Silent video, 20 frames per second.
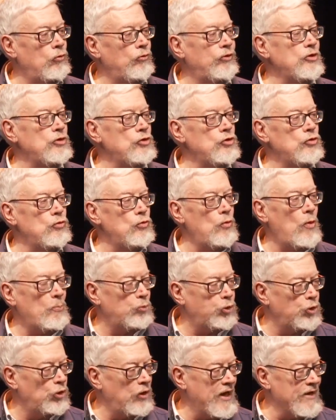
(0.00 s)
that you
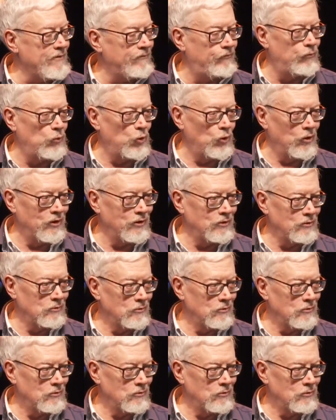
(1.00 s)
pray for